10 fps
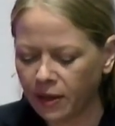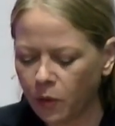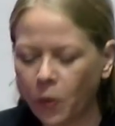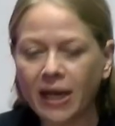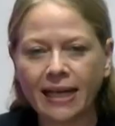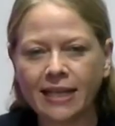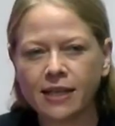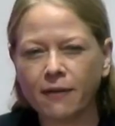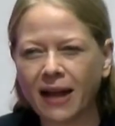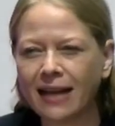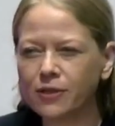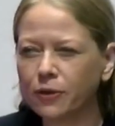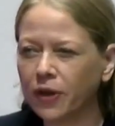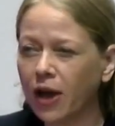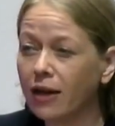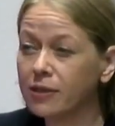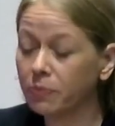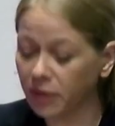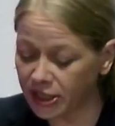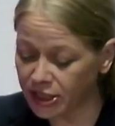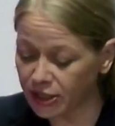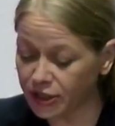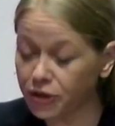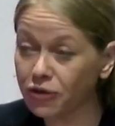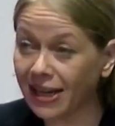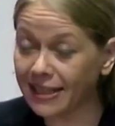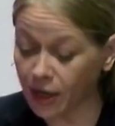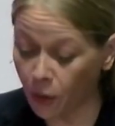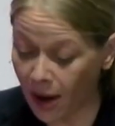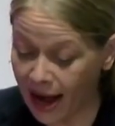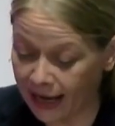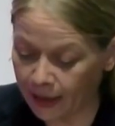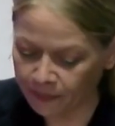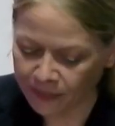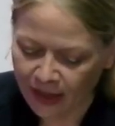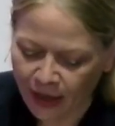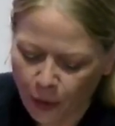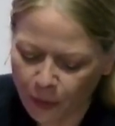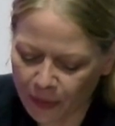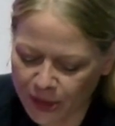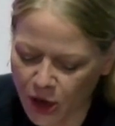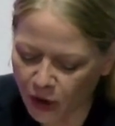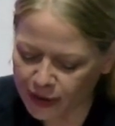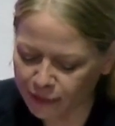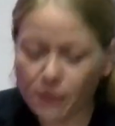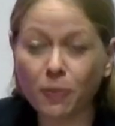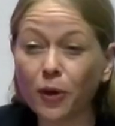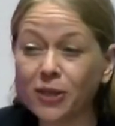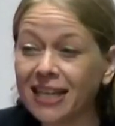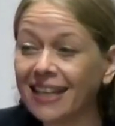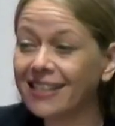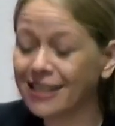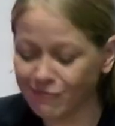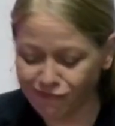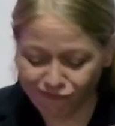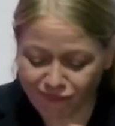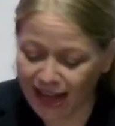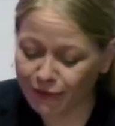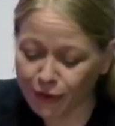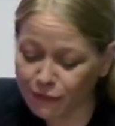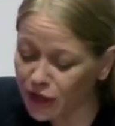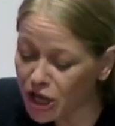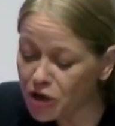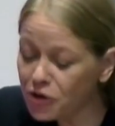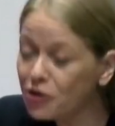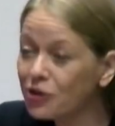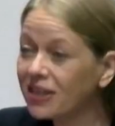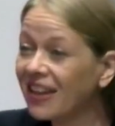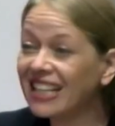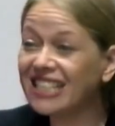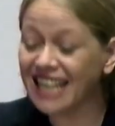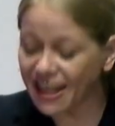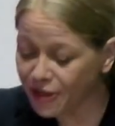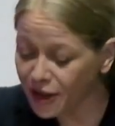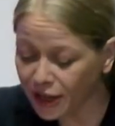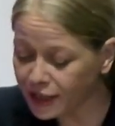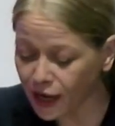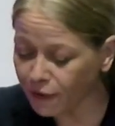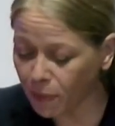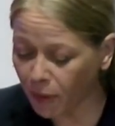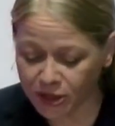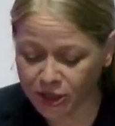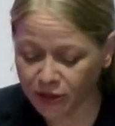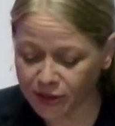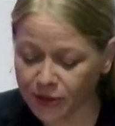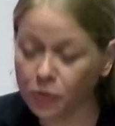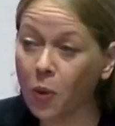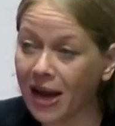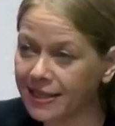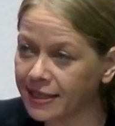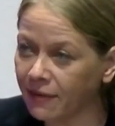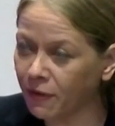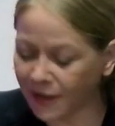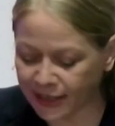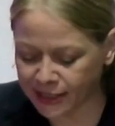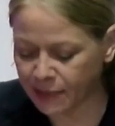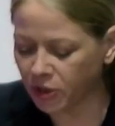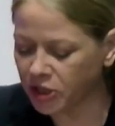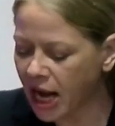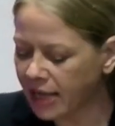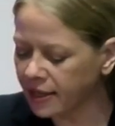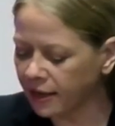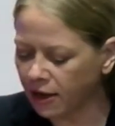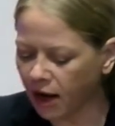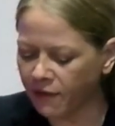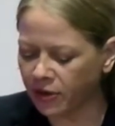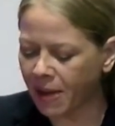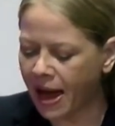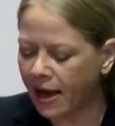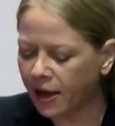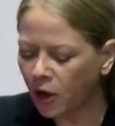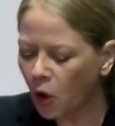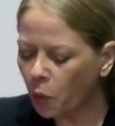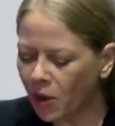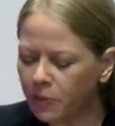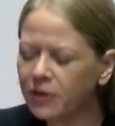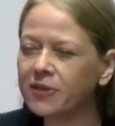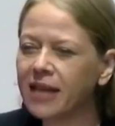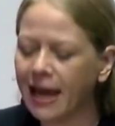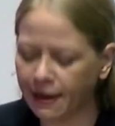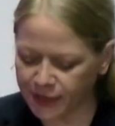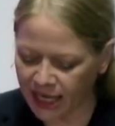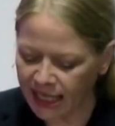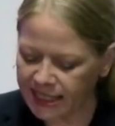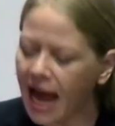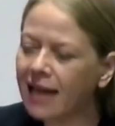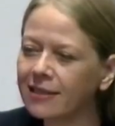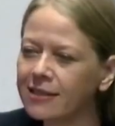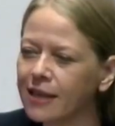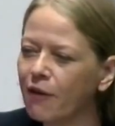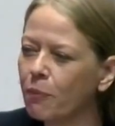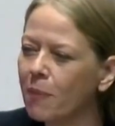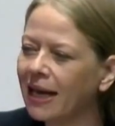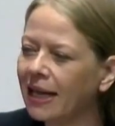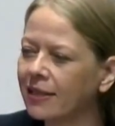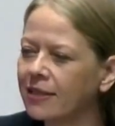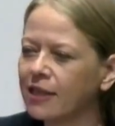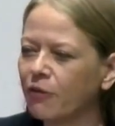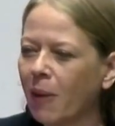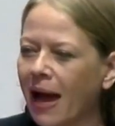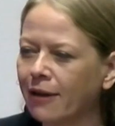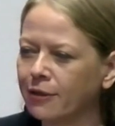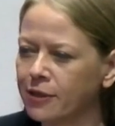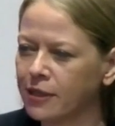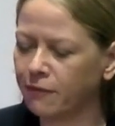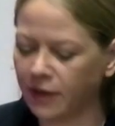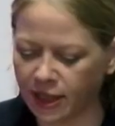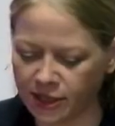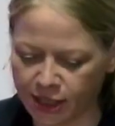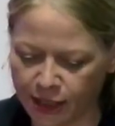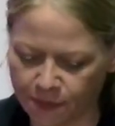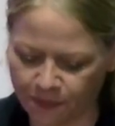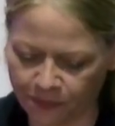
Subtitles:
We'd have cancelled the Garden Bridge straight away. We would not have supported, then reviewed, then dithered over Boris Johnson's waste of a vanity project like our current mayor. We would have saved tens of millions of pounds for London.